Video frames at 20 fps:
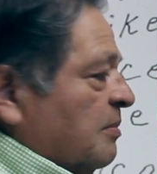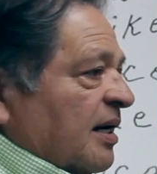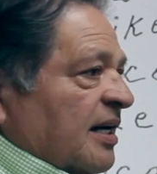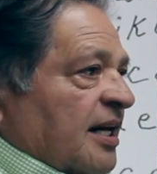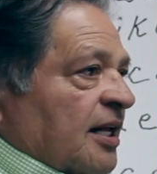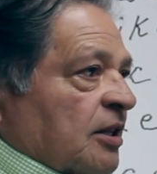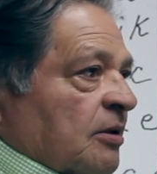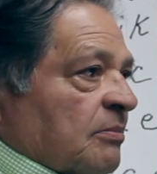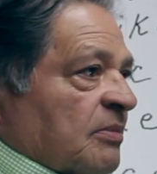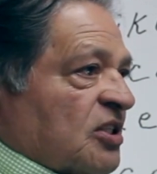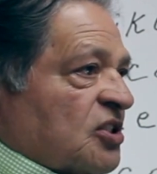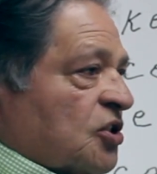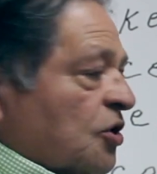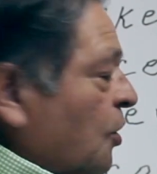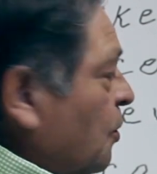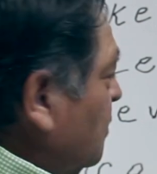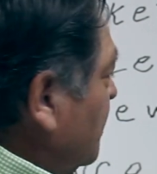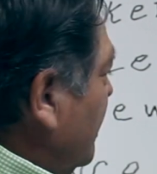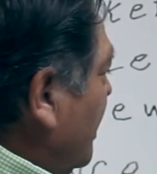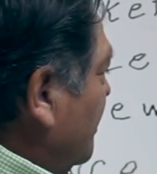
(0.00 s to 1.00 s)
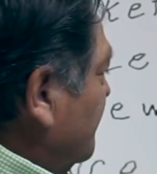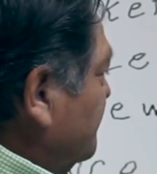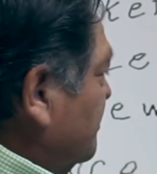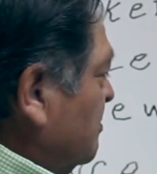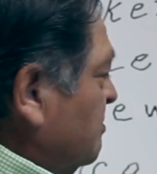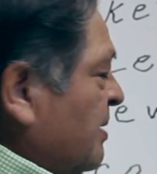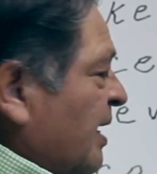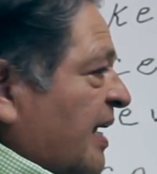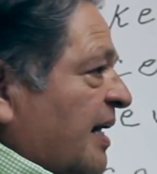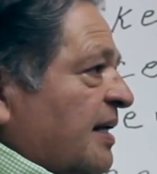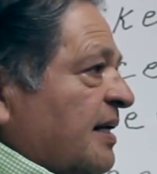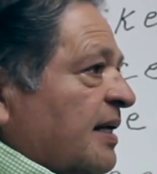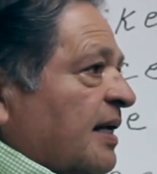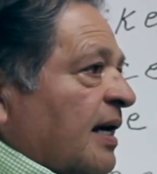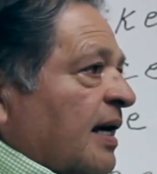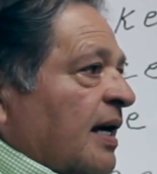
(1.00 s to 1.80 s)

but in the Muscogee alphabet